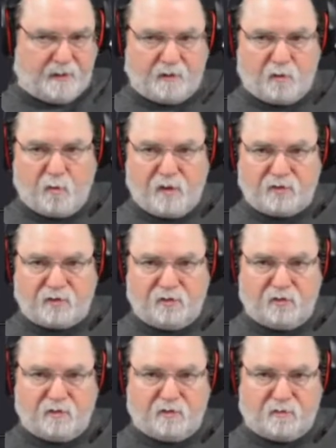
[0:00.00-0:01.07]

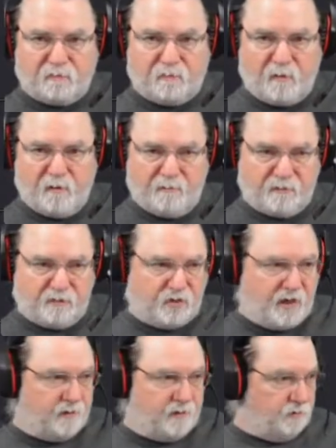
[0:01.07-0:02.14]
questions from the
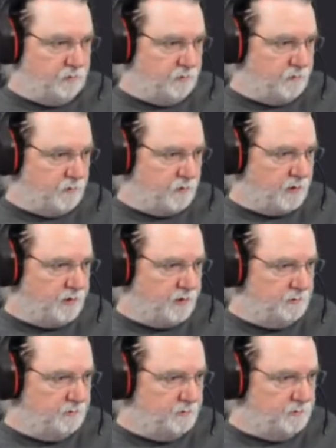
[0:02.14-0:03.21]
chat room before I
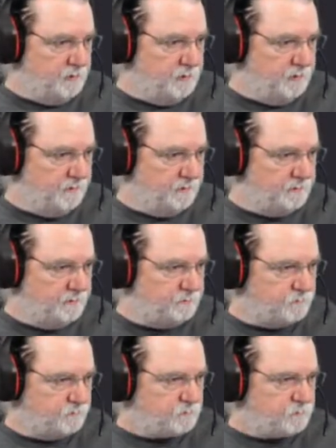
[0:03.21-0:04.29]
leave?
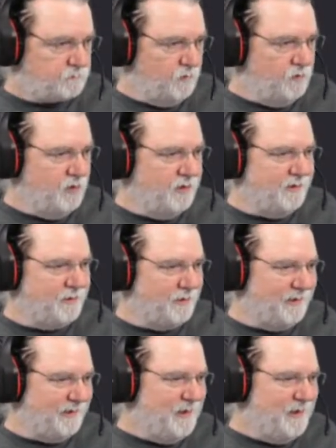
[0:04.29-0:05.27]
Greg,